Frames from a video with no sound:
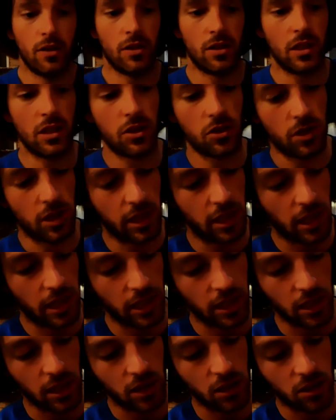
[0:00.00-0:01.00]
Literally
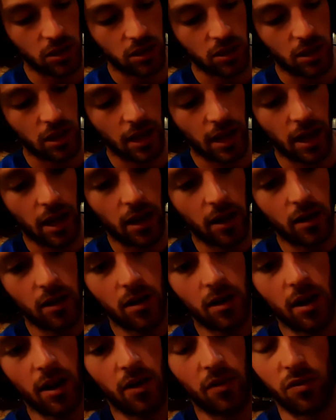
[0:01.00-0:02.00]
leaking just out
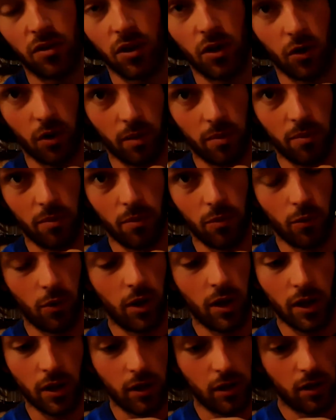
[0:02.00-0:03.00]
of the crimp
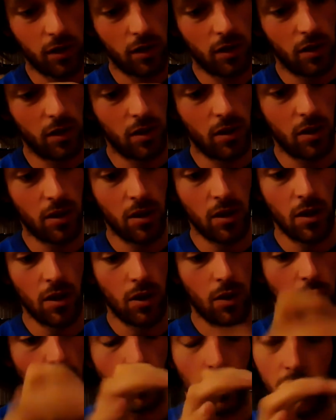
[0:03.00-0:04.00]
where
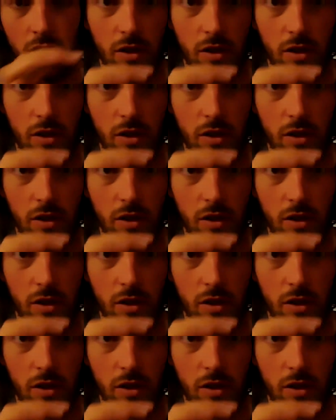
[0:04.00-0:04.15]
the